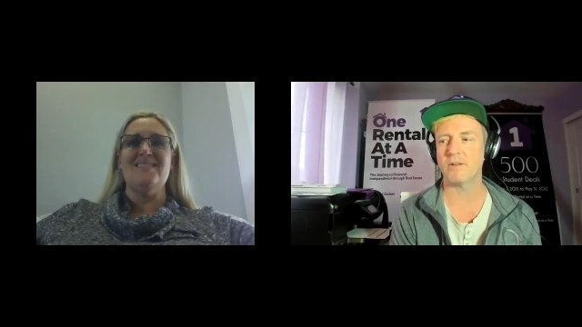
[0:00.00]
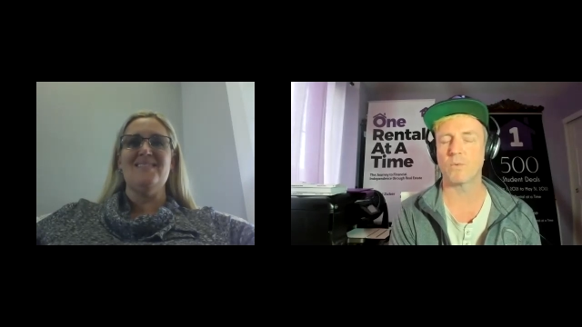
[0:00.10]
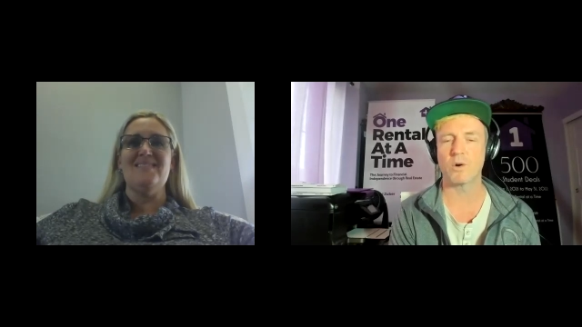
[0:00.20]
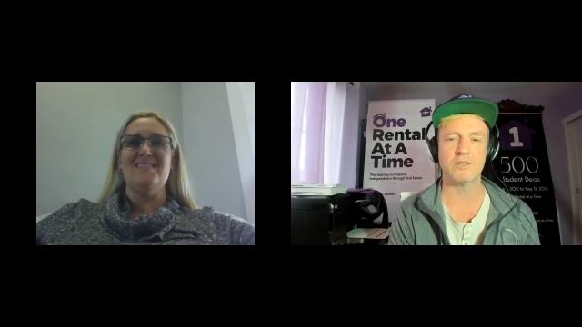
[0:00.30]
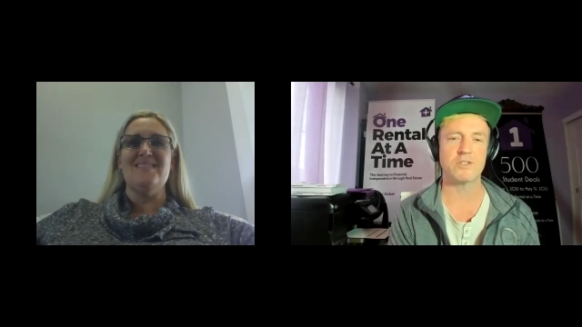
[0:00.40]
Speaker 1: The
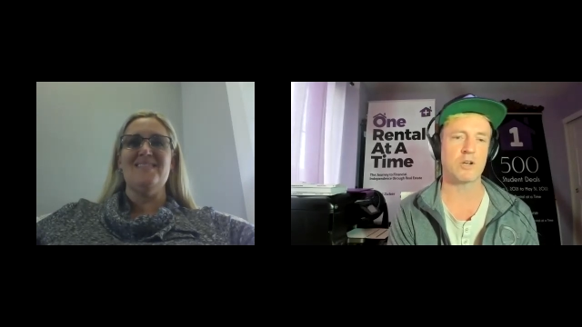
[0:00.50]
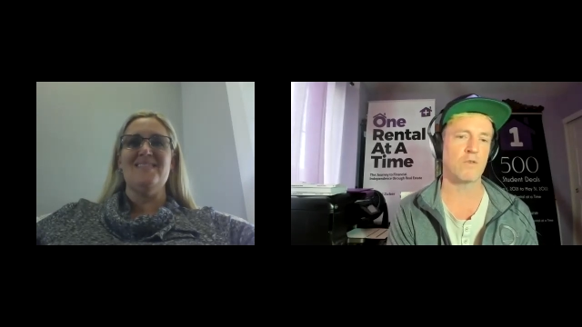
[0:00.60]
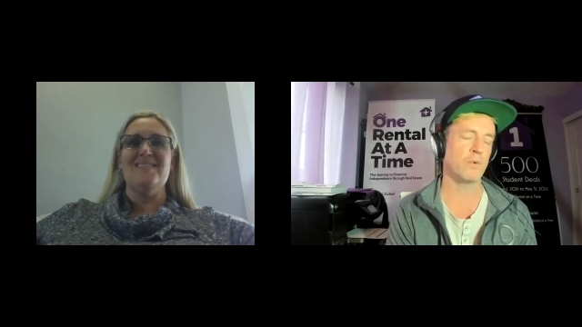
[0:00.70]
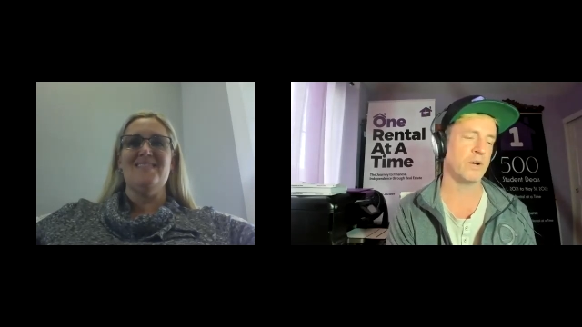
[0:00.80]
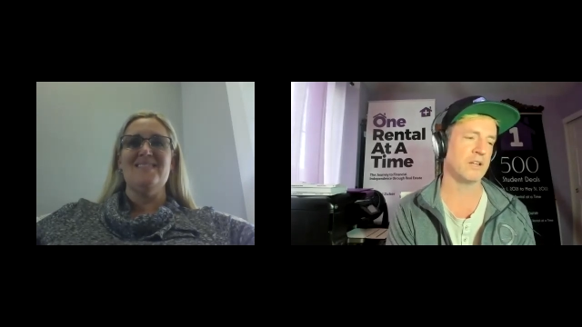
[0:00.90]
world is
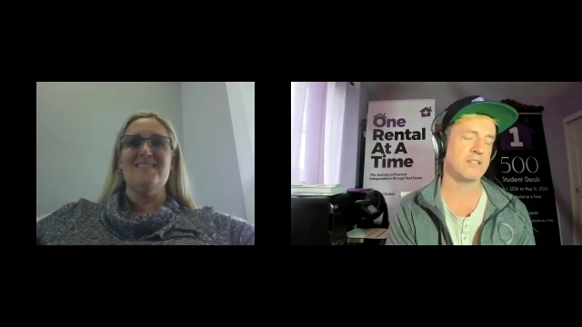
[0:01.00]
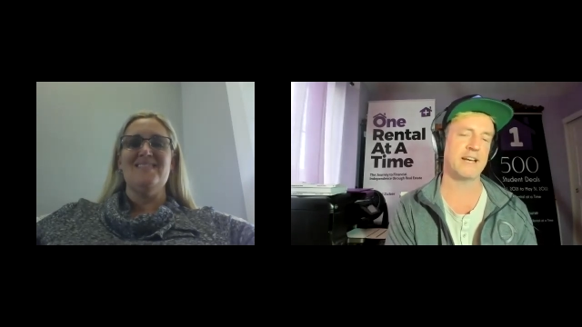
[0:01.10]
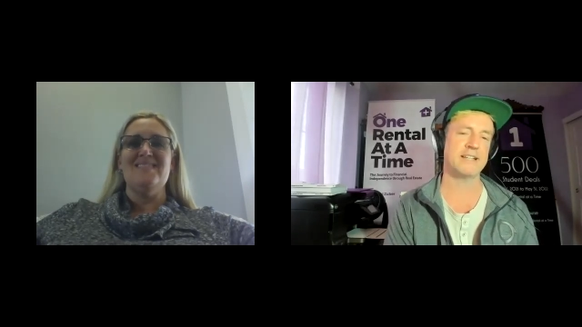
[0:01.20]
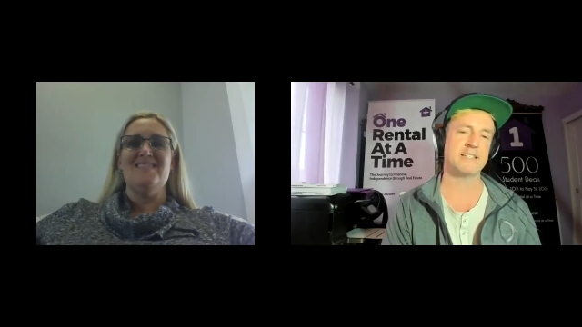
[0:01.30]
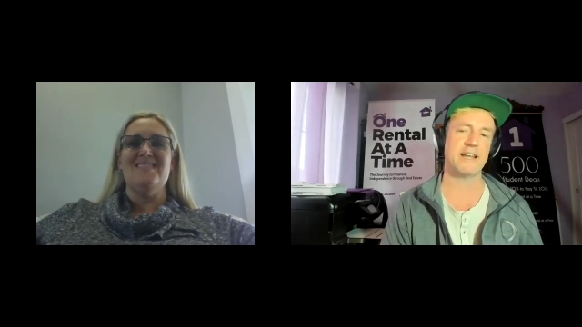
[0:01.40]
over, real
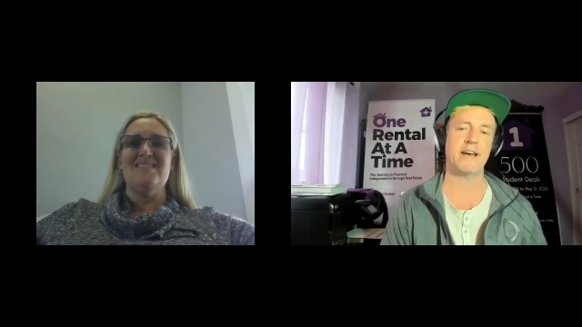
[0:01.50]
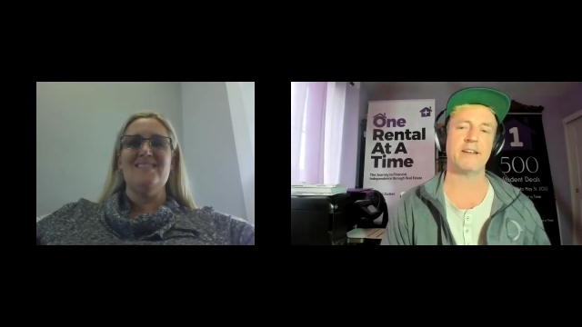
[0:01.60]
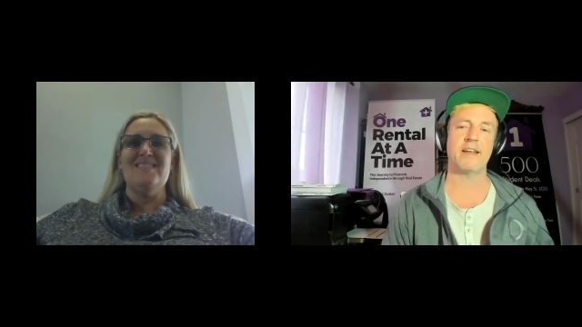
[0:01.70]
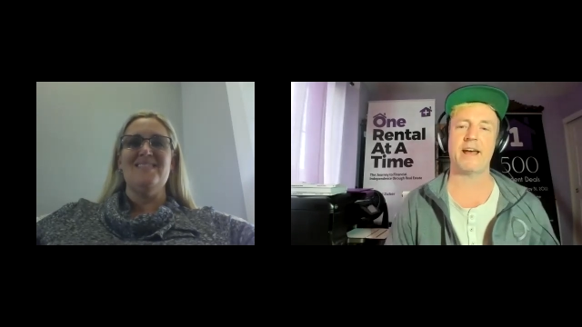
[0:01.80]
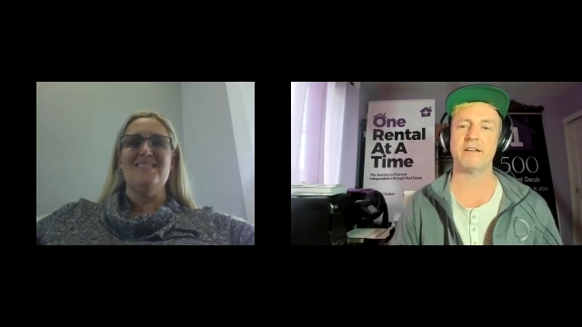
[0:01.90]
estate's
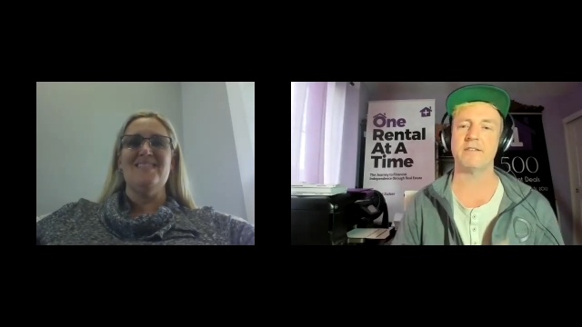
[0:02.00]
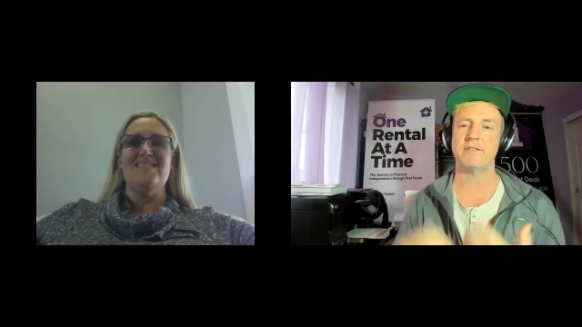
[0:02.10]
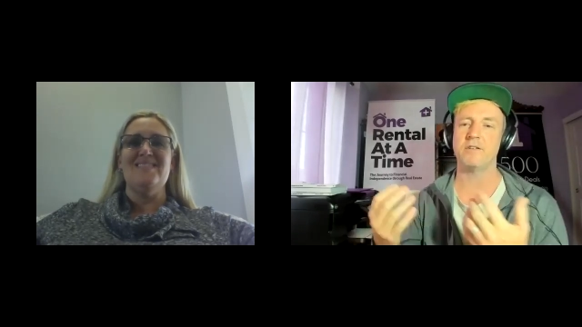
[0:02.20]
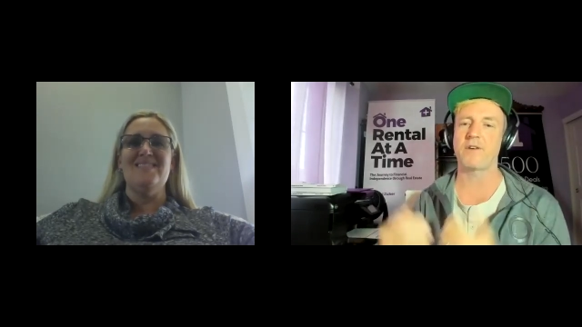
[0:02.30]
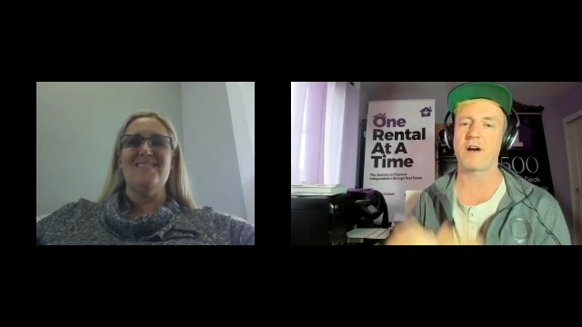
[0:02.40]
dead, and
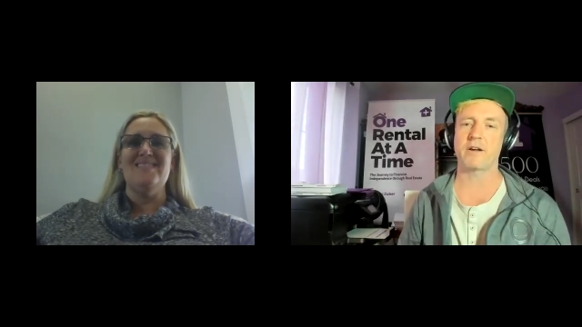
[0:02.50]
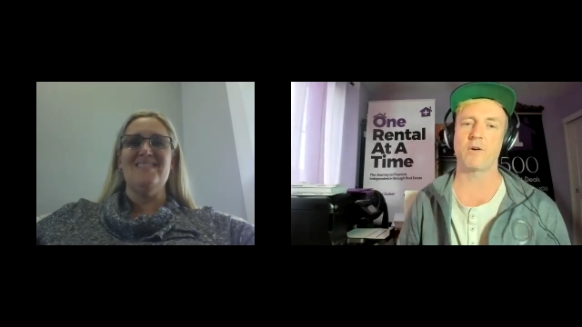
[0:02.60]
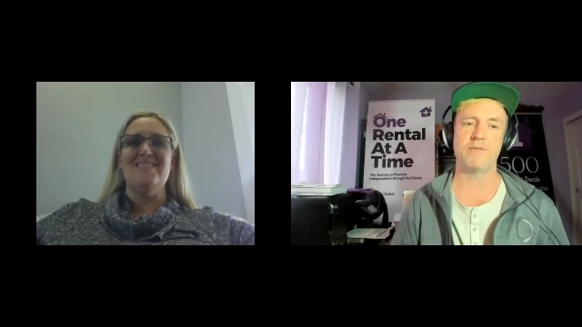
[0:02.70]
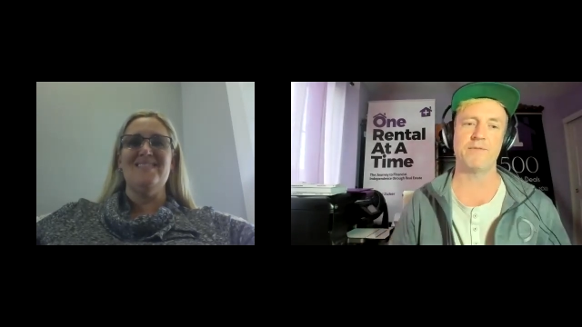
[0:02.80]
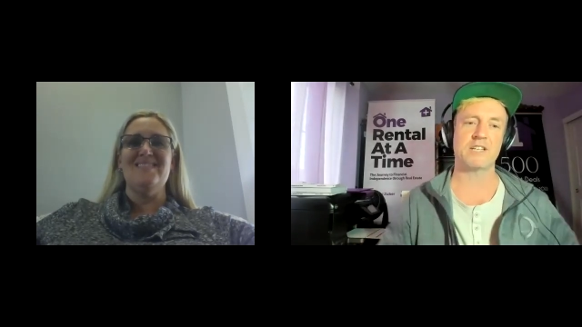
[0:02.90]
you've got to
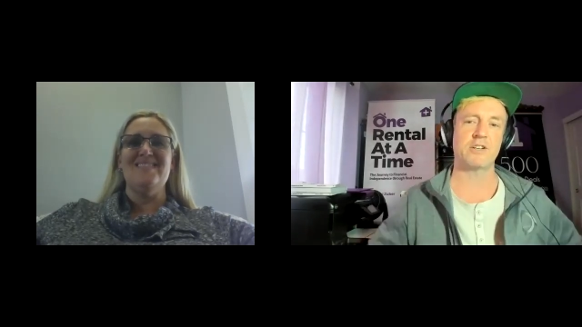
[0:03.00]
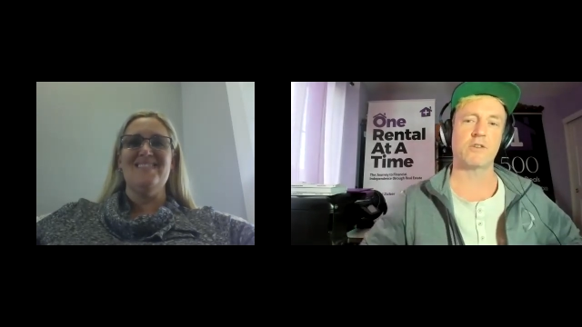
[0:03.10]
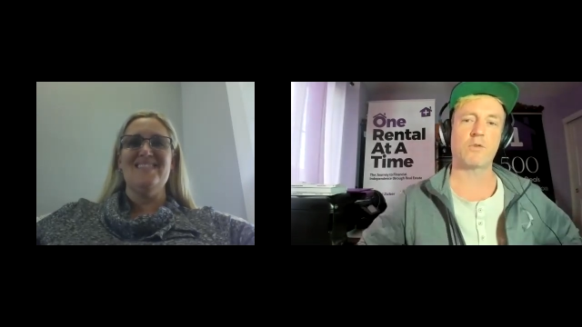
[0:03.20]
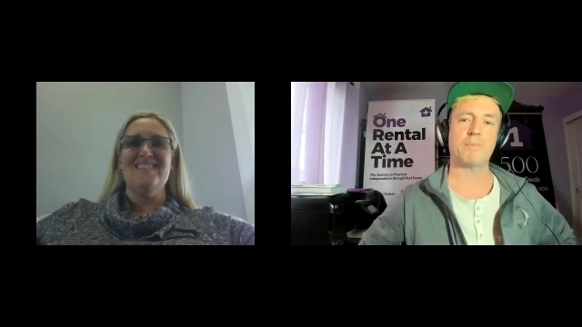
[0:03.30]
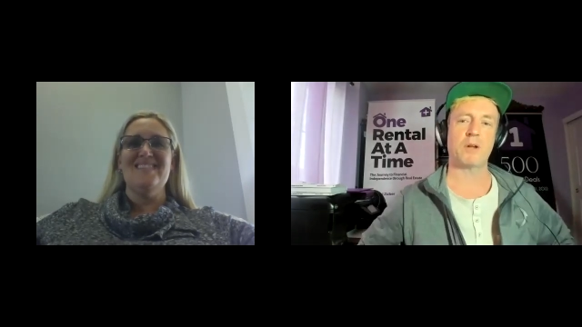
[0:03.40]
go invest in
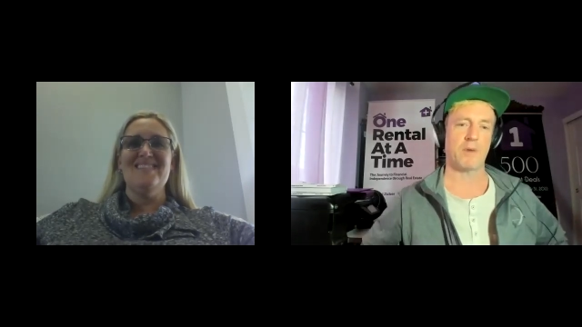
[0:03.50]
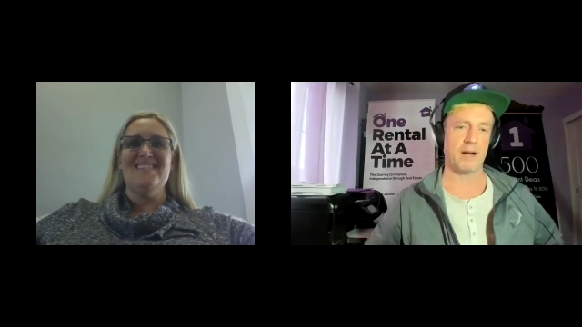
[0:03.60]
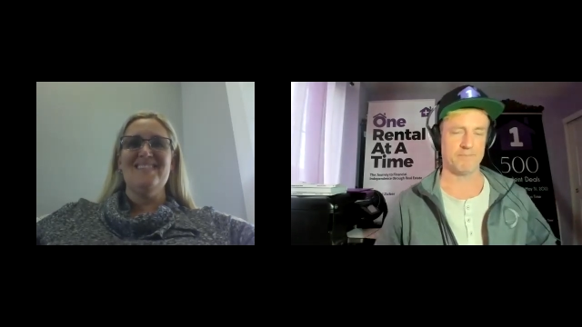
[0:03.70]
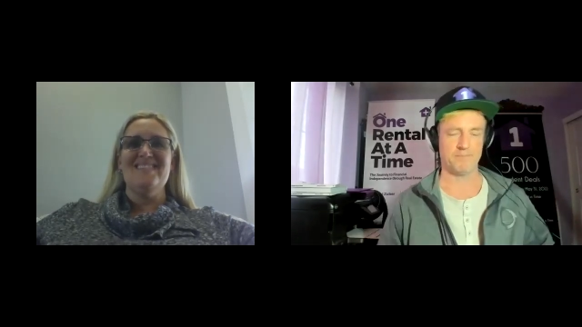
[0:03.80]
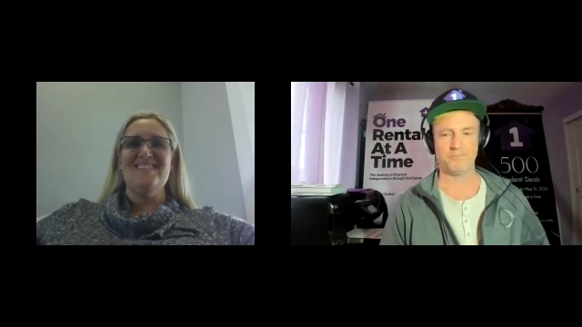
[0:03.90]
crypto,
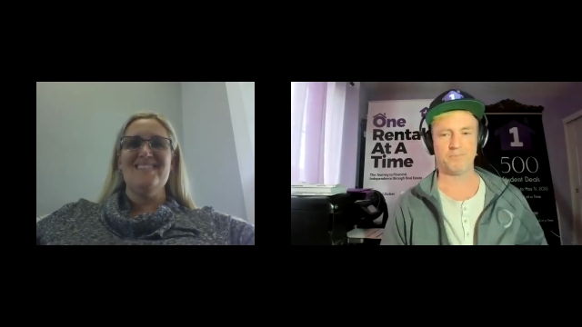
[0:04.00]
right?